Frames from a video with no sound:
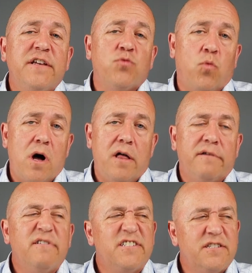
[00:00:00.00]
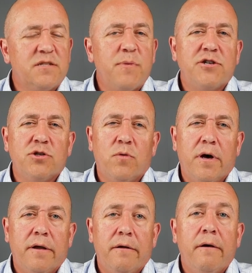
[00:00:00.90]
this wallet. This is a special
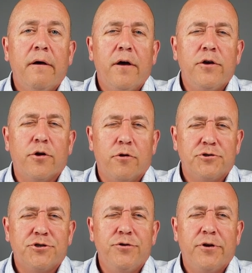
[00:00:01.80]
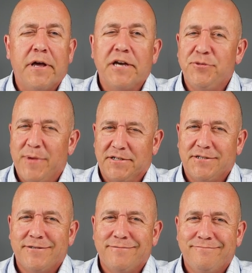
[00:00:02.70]
one. Yoroshiku
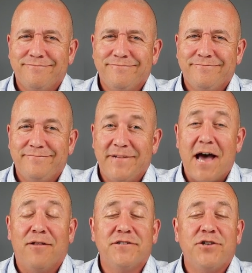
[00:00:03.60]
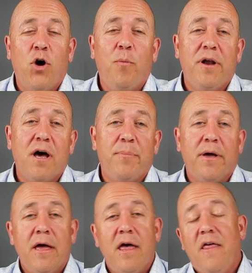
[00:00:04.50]
onegaishimasu. Now let's open up
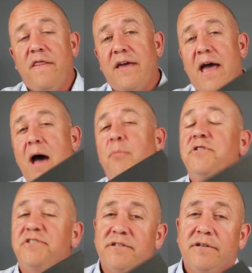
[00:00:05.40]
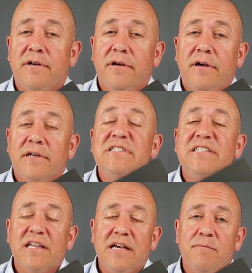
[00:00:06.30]
the Abras
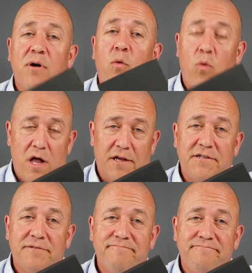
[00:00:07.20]
Slim wallet.